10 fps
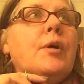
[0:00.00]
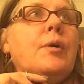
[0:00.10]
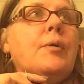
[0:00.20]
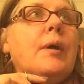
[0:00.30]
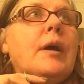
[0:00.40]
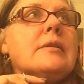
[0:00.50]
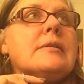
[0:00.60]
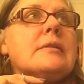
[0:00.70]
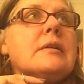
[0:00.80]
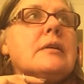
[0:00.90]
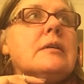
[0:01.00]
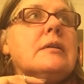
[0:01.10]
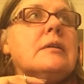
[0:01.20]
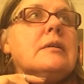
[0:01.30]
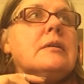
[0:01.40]
who else?
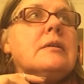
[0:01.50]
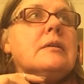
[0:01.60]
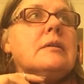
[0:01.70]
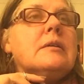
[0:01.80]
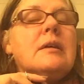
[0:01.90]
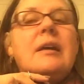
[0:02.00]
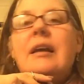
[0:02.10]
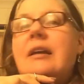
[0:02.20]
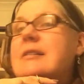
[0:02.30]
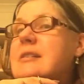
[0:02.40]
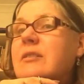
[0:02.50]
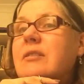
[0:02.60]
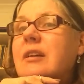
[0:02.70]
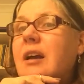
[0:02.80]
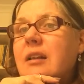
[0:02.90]

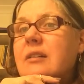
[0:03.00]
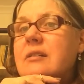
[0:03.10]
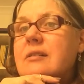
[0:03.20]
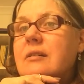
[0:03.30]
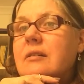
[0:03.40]
Silken Colours.